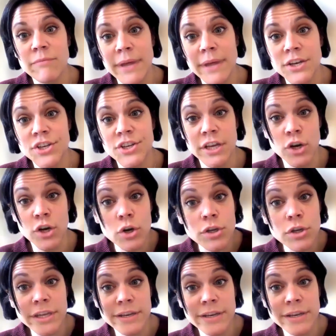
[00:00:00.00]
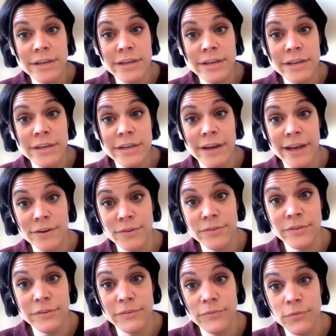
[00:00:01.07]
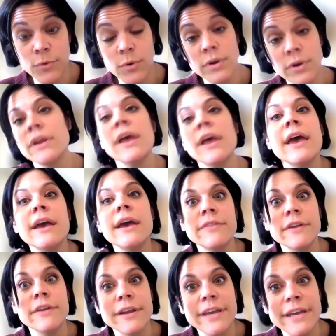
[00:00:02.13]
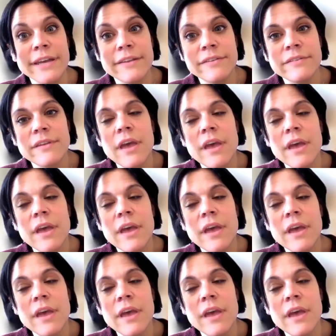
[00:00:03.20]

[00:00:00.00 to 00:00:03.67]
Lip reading: managed to get early diagnosis for their kids.